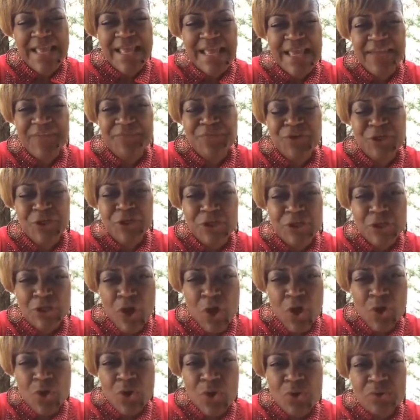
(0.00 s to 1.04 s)
If you're
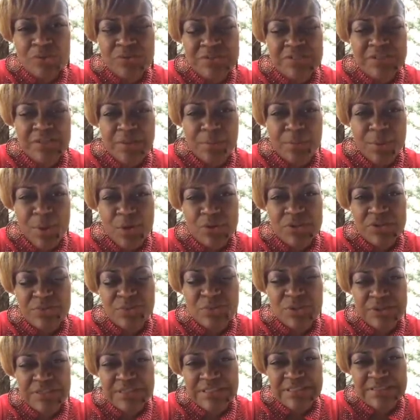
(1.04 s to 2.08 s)
local to the
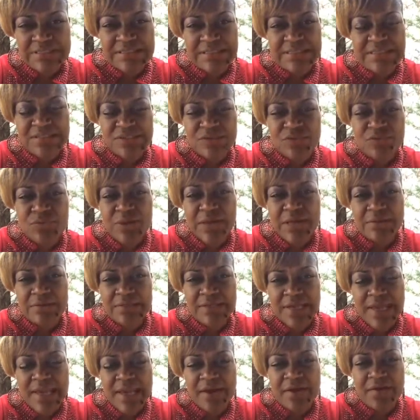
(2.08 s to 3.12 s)
Baltimore, D C and
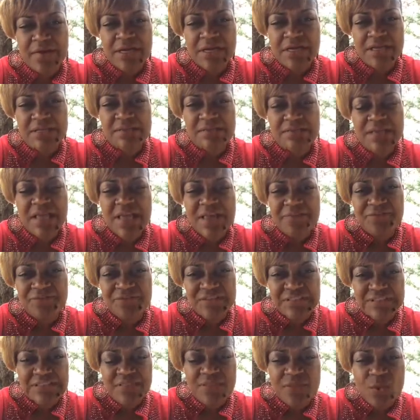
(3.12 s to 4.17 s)
surrounding areas,
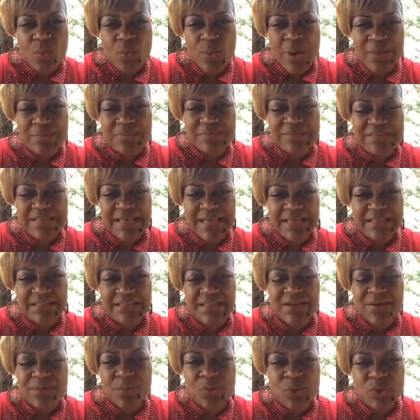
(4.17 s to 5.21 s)
visit the website.
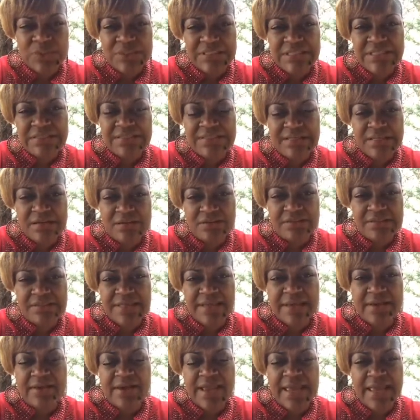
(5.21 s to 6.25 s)
There are more details
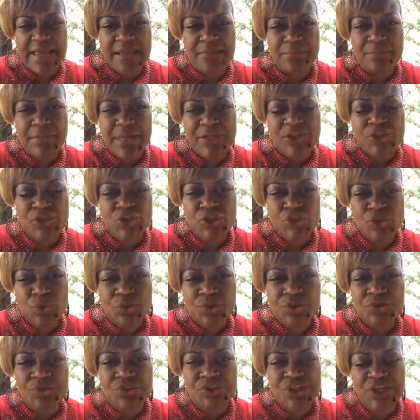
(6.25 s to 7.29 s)
there, and make sure
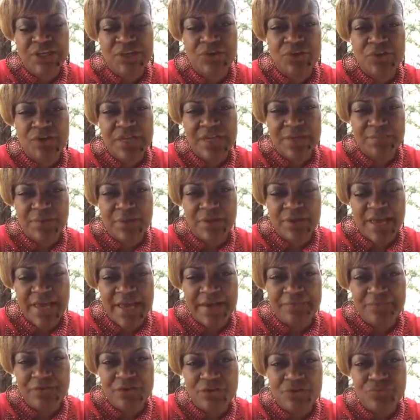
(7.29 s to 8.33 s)
you check your email
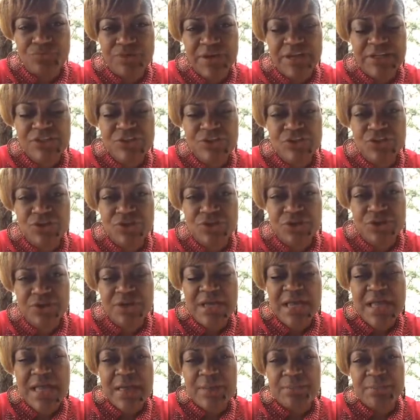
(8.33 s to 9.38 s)
after you register,
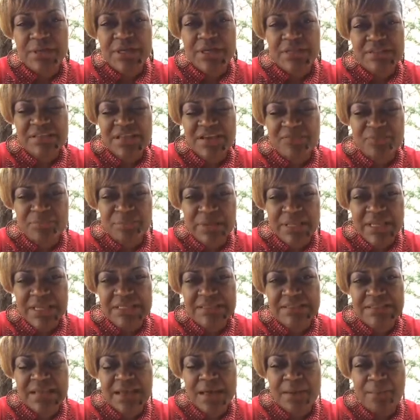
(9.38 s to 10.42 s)
because I've
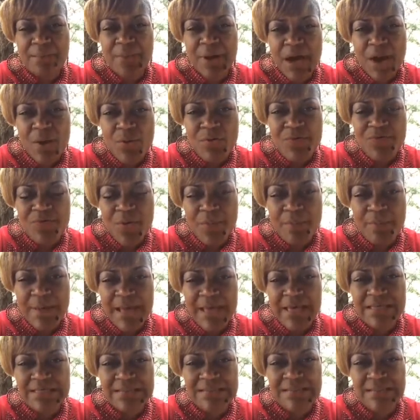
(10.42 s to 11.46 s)
placed a powerful
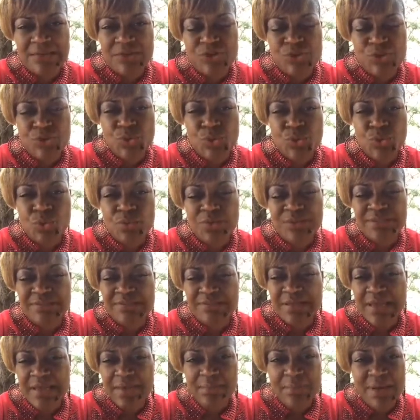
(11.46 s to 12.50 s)
mindset tool, the
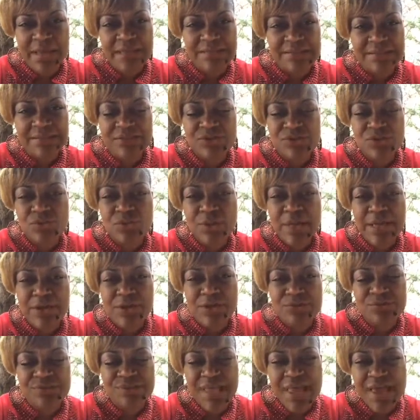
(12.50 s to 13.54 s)
same mindset tool I
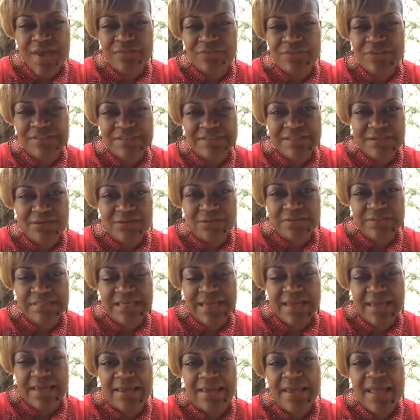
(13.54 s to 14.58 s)
use every single
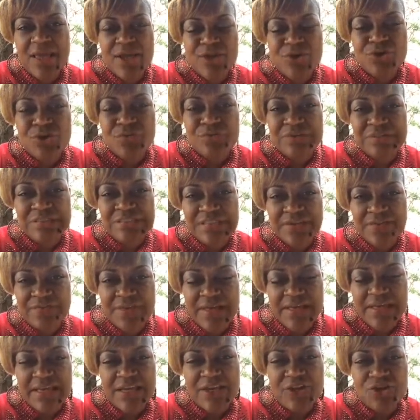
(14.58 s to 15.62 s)
day. You'll receive
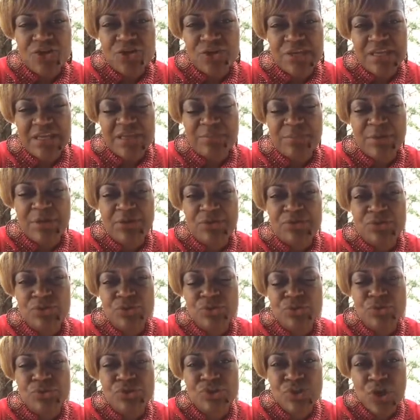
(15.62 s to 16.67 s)
that in your email
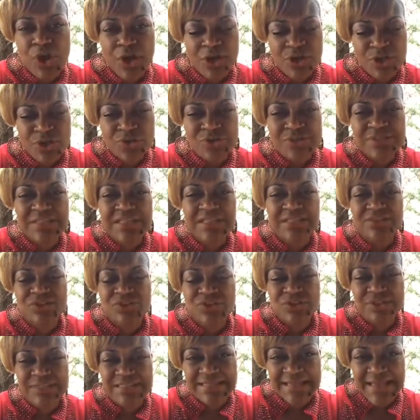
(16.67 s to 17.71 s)
too. Start using it
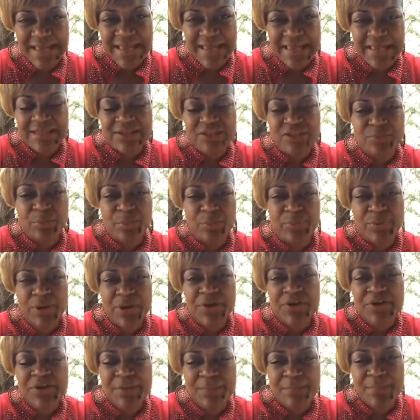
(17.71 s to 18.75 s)
today to
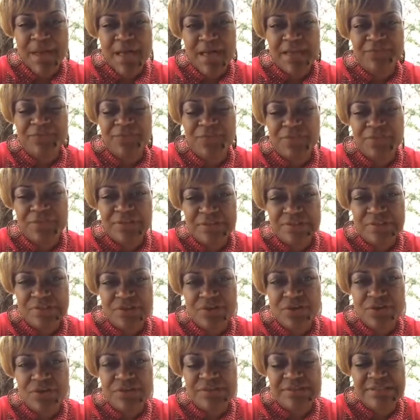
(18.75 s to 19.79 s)
prepare your mind for this
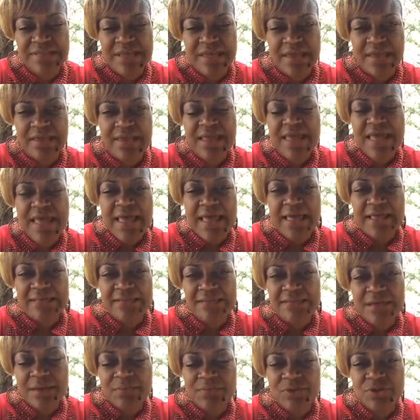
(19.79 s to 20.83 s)
Thursday
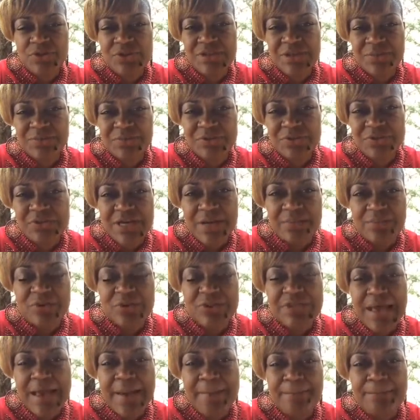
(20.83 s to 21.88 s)
at w w w
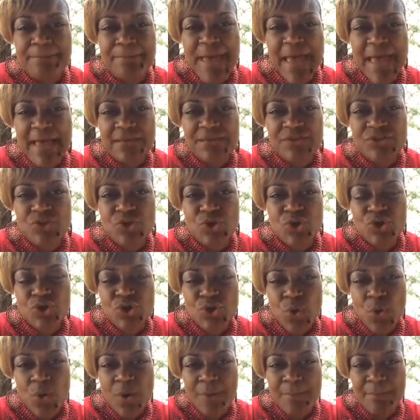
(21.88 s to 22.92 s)
dot master
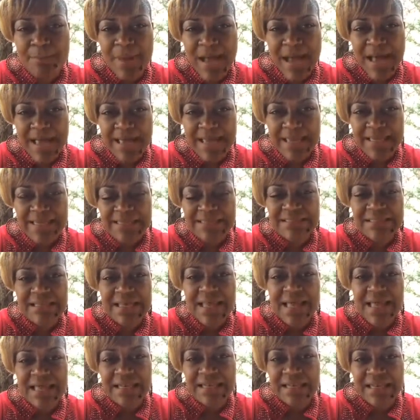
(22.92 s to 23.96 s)
your mind
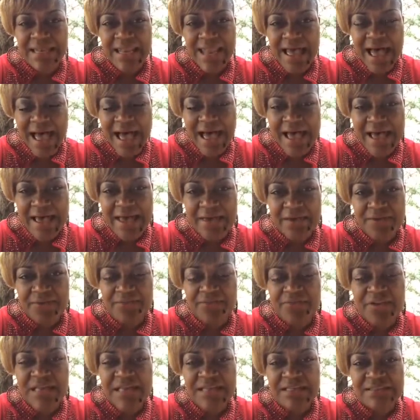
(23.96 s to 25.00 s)

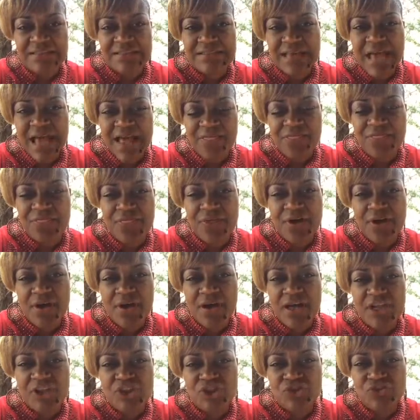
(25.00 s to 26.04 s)
live dot
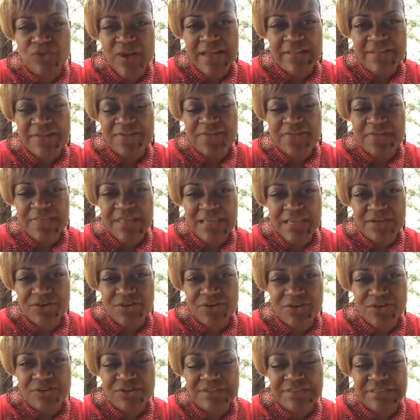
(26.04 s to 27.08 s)
the attractive
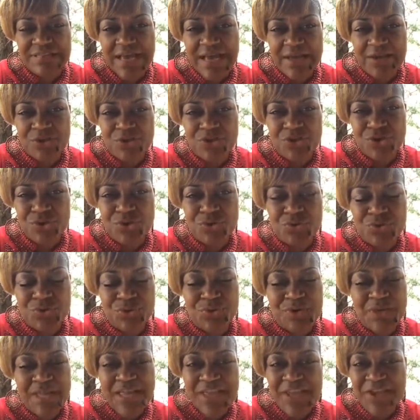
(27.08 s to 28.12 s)
thinker dot
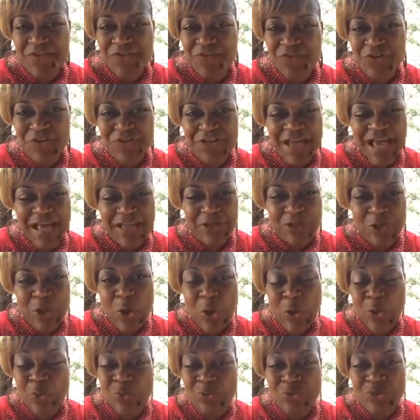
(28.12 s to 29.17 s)
guru. If you're not
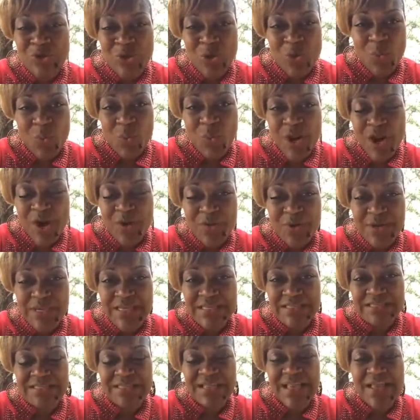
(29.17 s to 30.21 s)
local, no
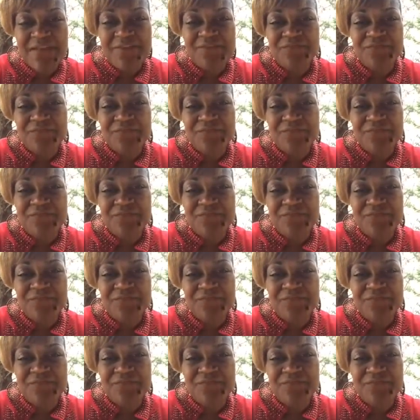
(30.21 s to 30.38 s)
worries.